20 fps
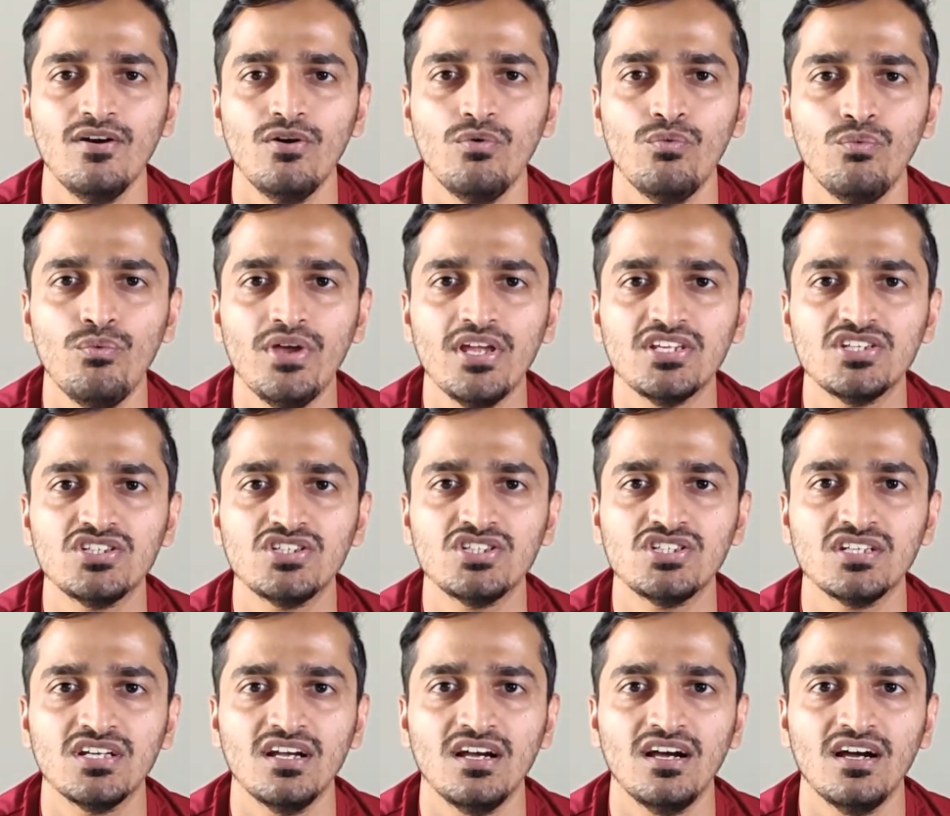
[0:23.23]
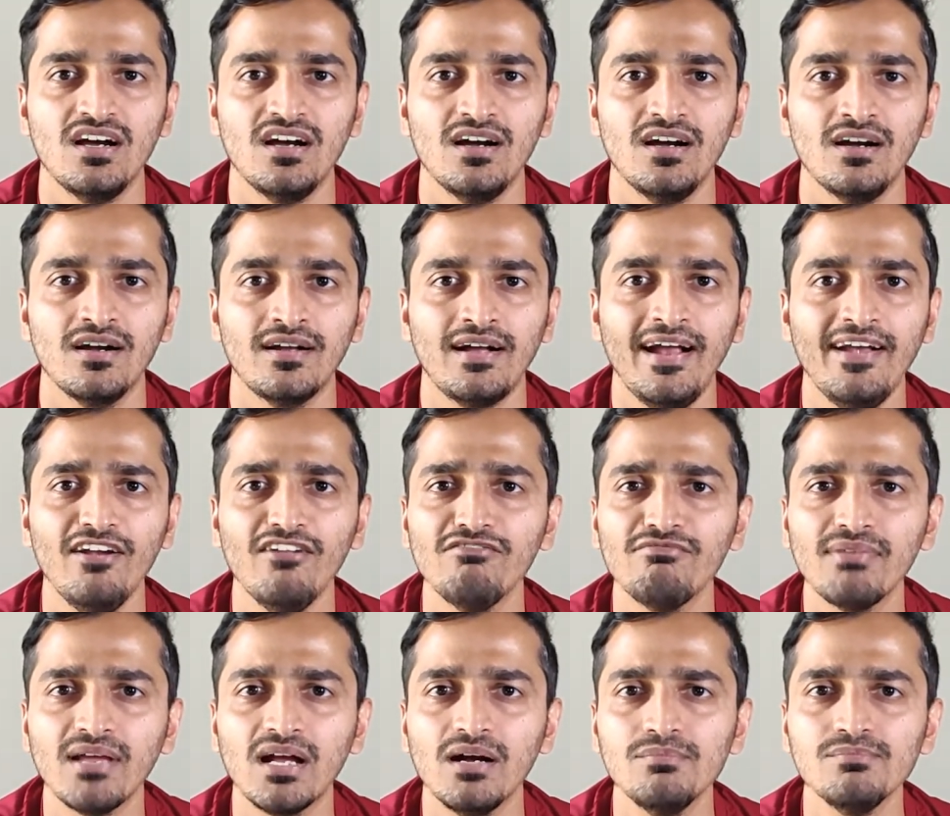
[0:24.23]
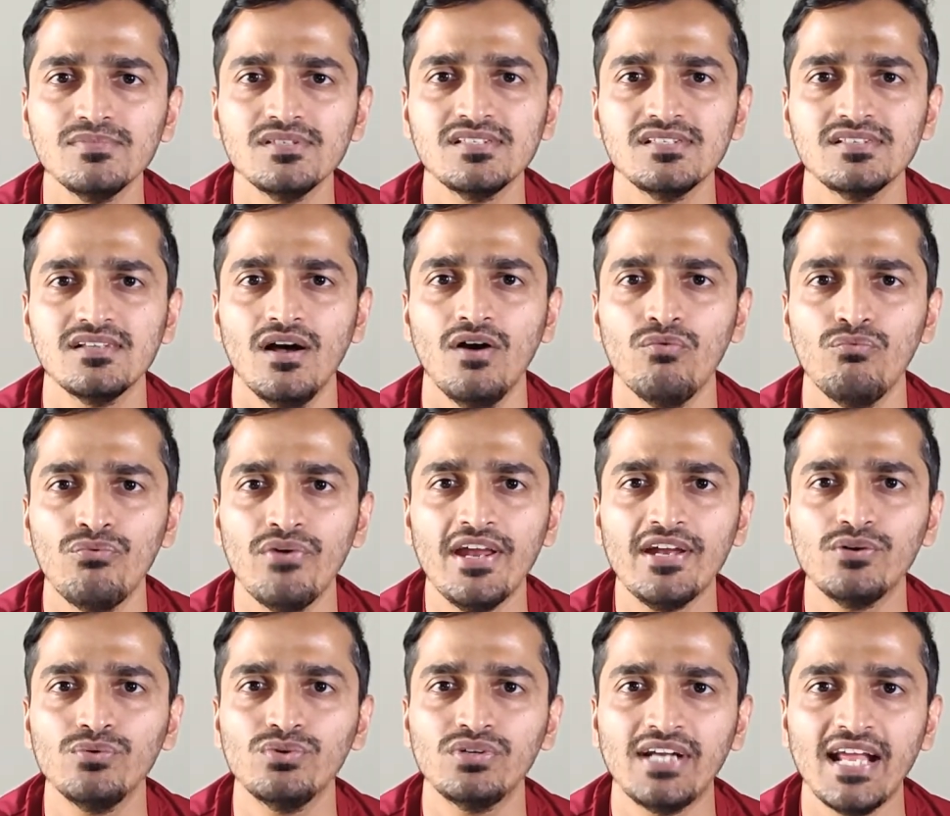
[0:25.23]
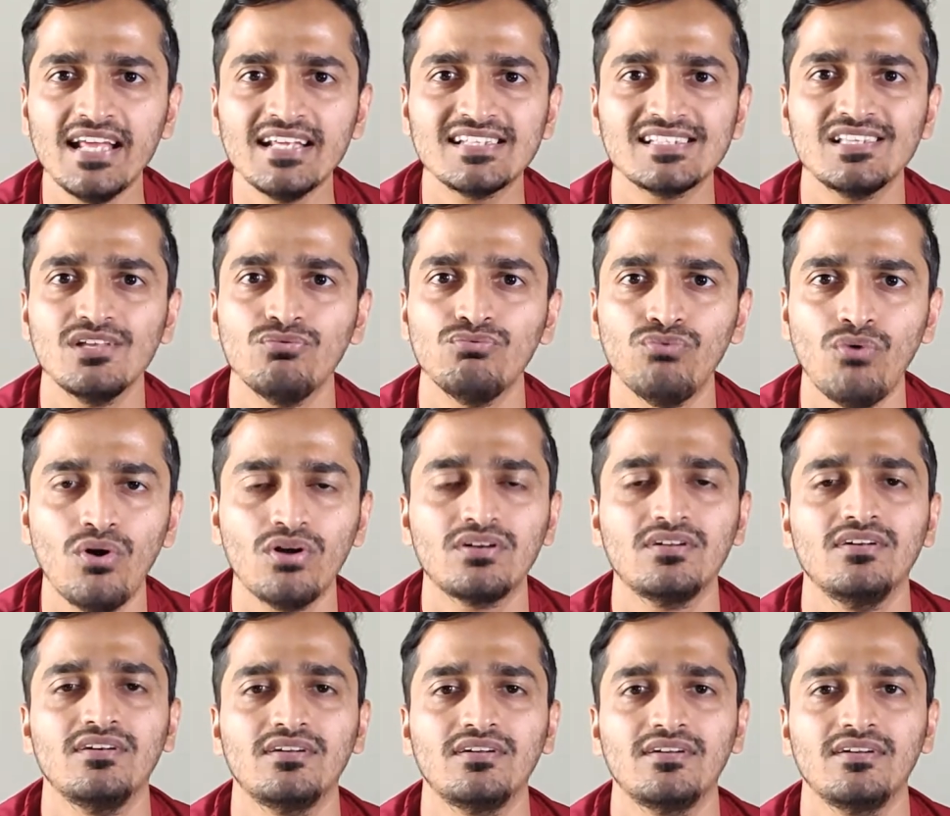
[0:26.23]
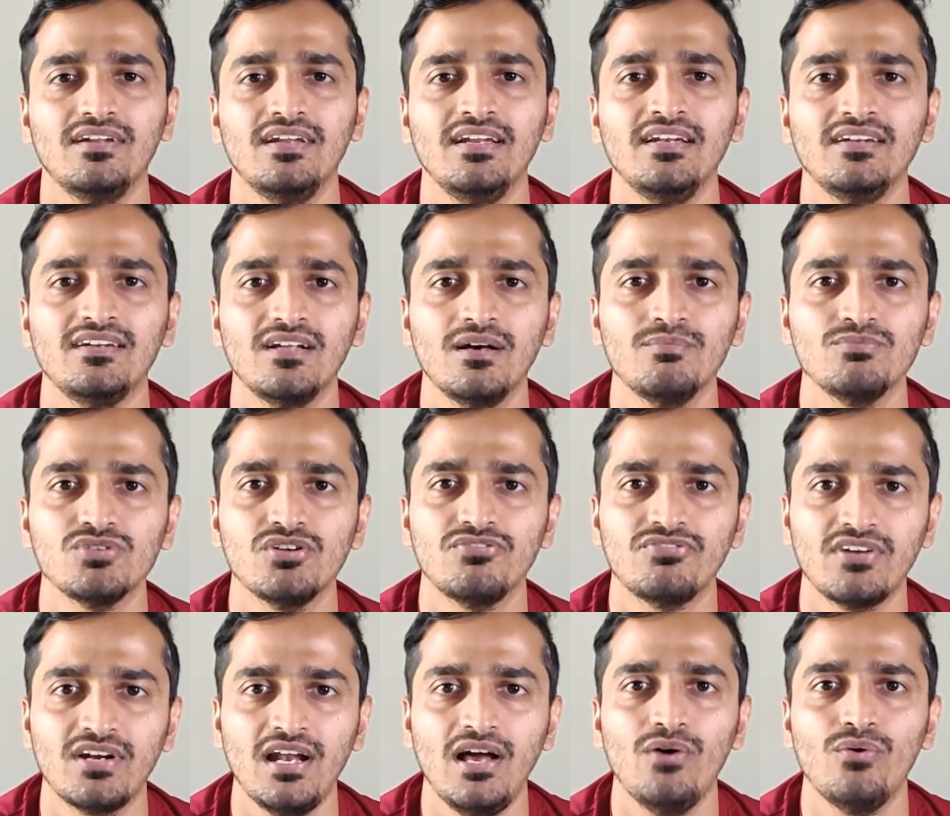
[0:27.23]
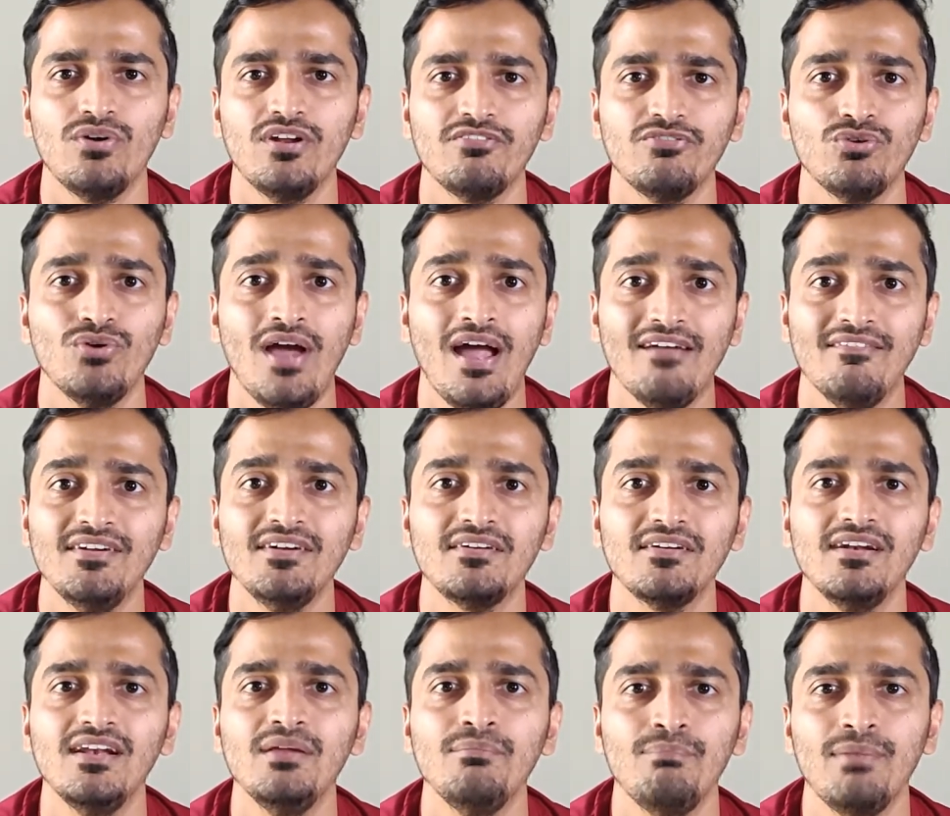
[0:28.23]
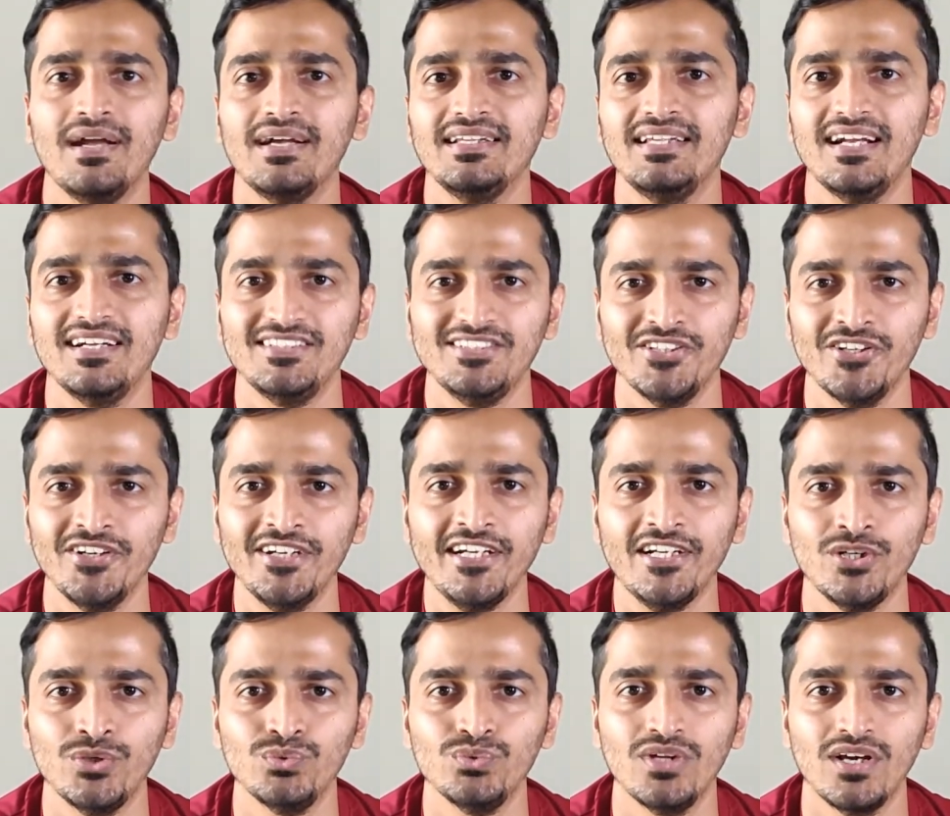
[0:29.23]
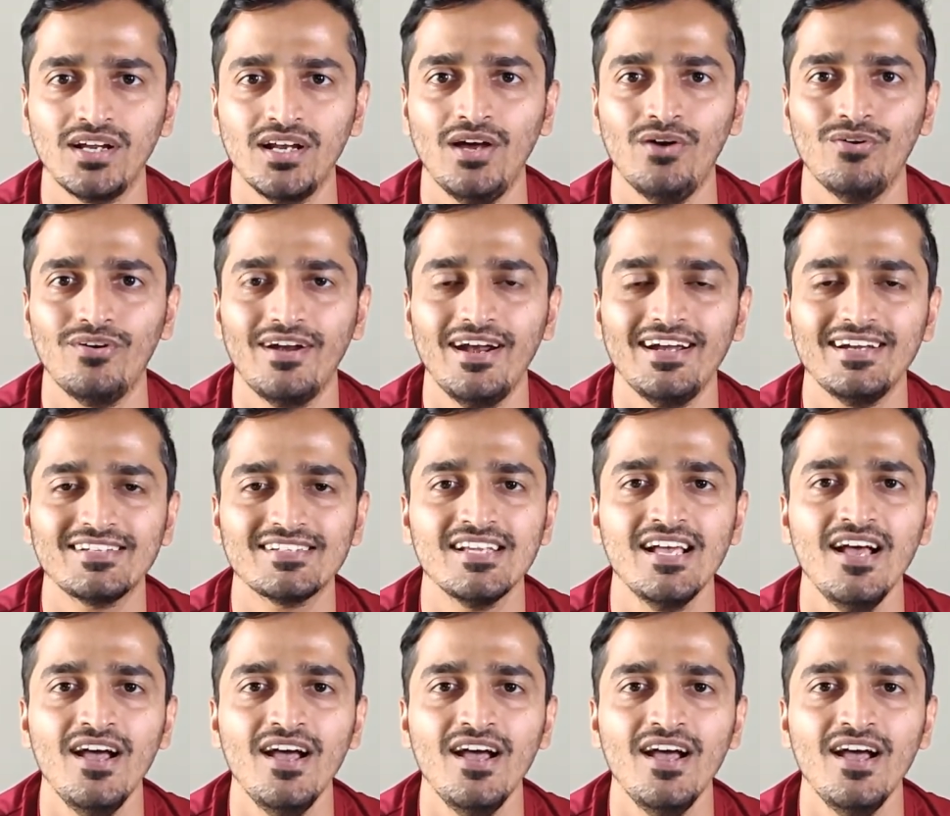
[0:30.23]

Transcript: which kind of becomes a way to test the water in terms of cloud if you haven't really made that journey to the cloud, right?